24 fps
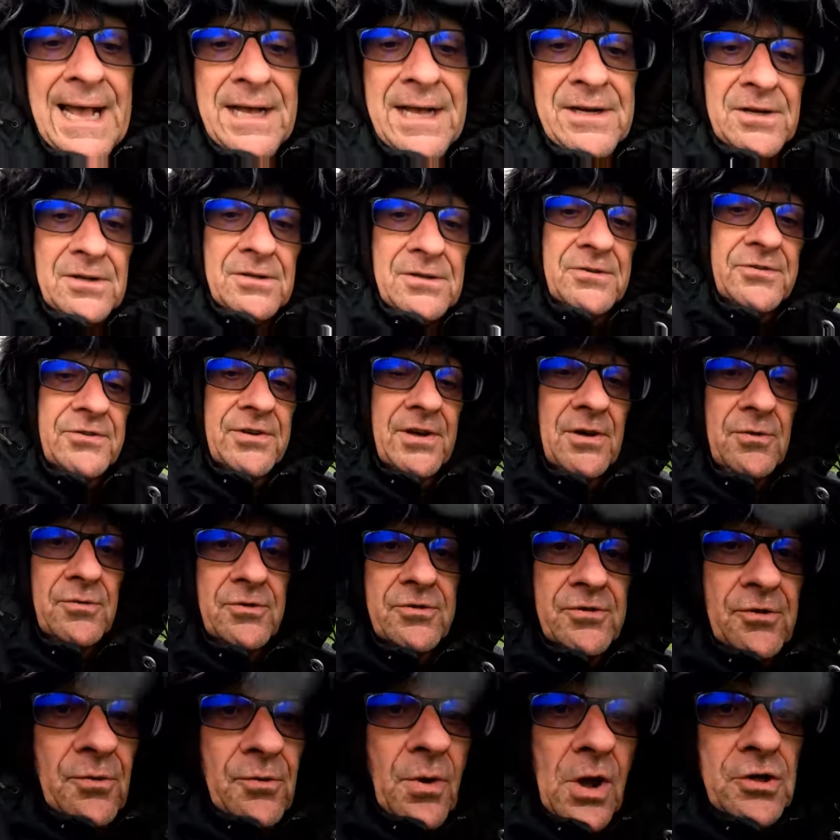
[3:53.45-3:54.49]
And also
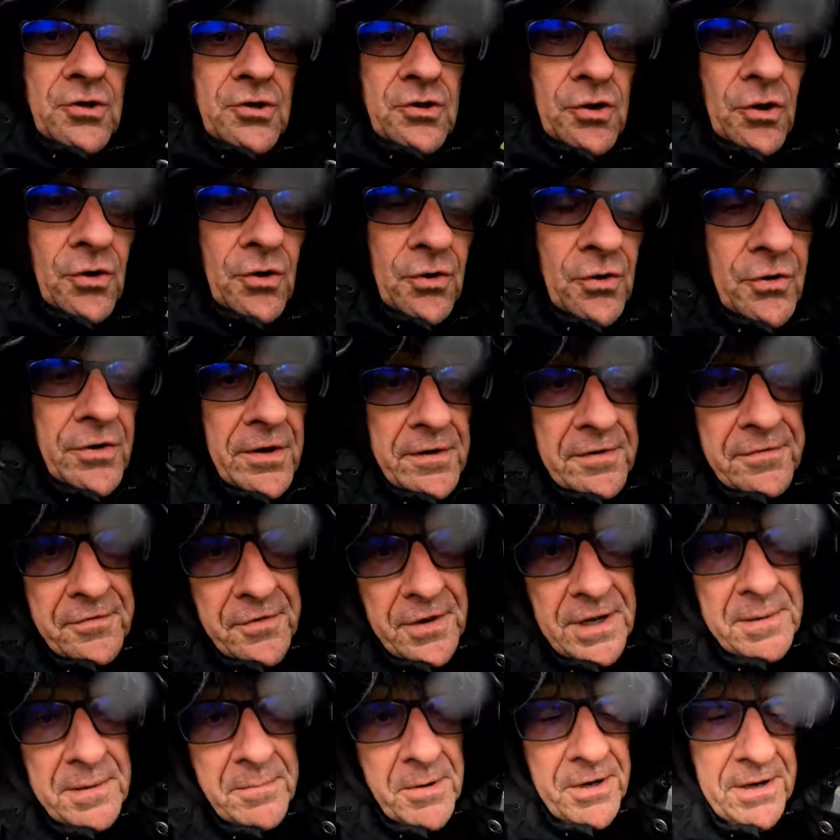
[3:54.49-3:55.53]
to Dawn
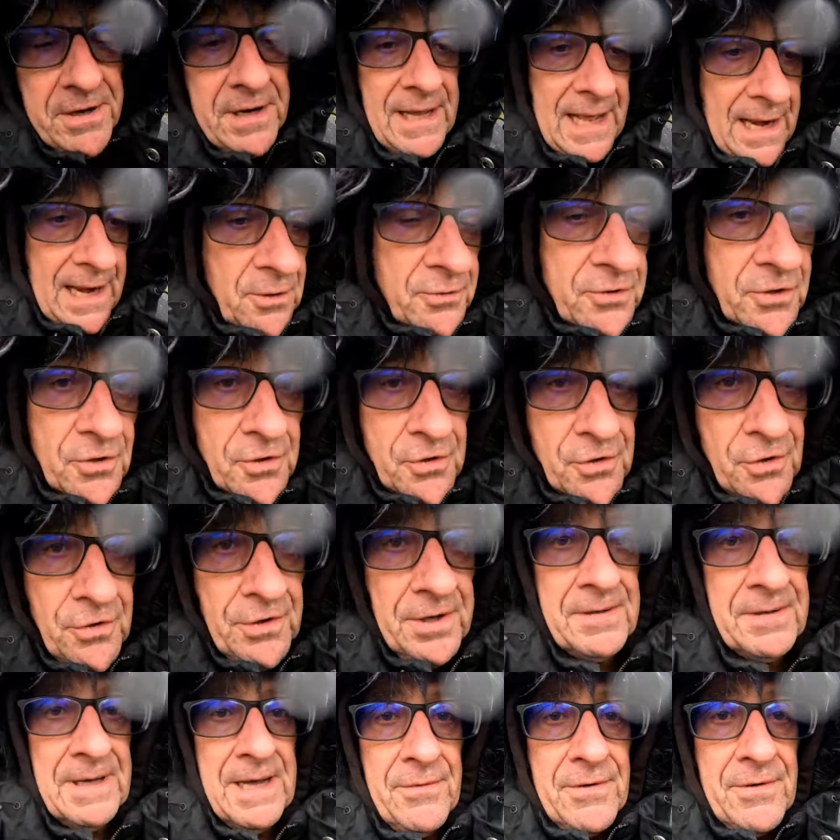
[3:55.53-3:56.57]
Freeman. Hello,
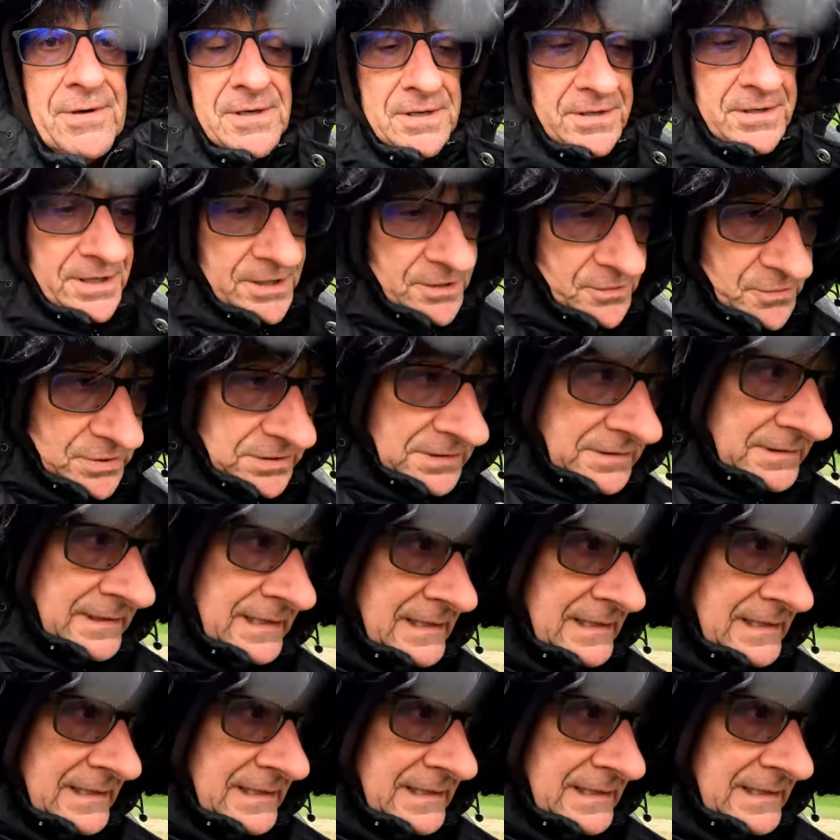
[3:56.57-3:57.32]
Dawn. How are you?